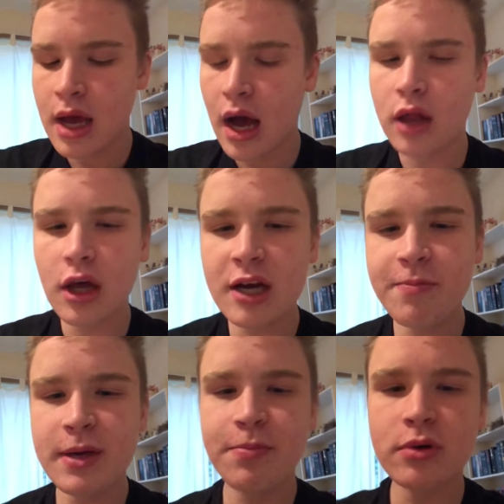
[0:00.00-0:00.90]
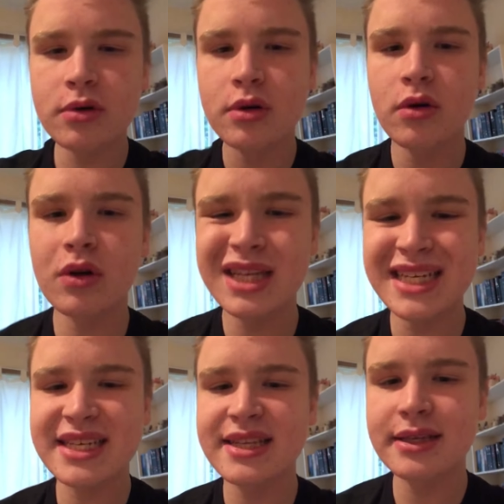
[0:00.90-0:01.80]
a lot of people, or at
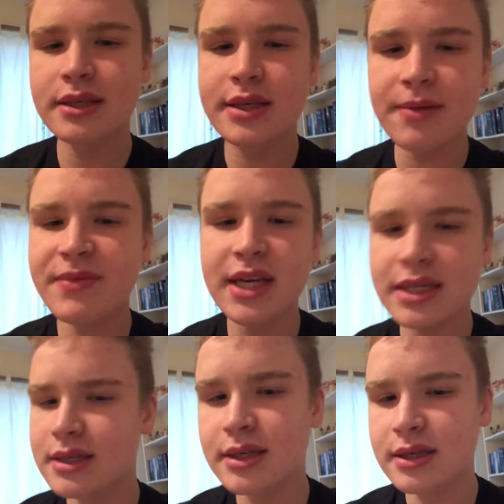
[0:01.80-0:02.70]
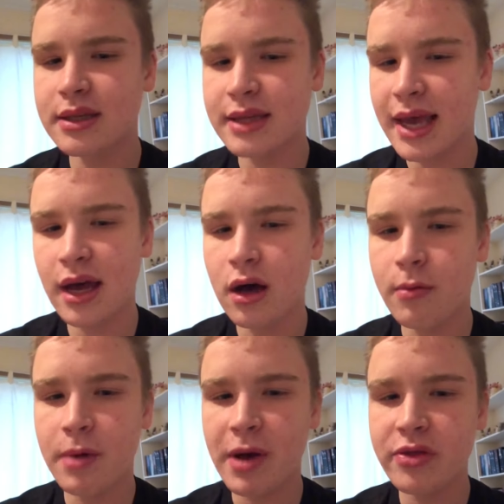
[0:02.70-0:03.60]
least some things that uh,
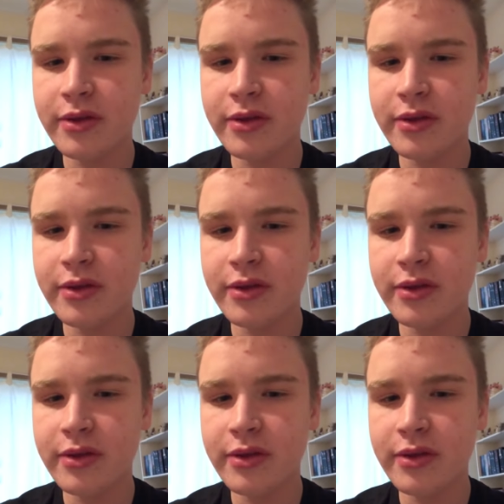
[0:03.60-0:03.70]
about the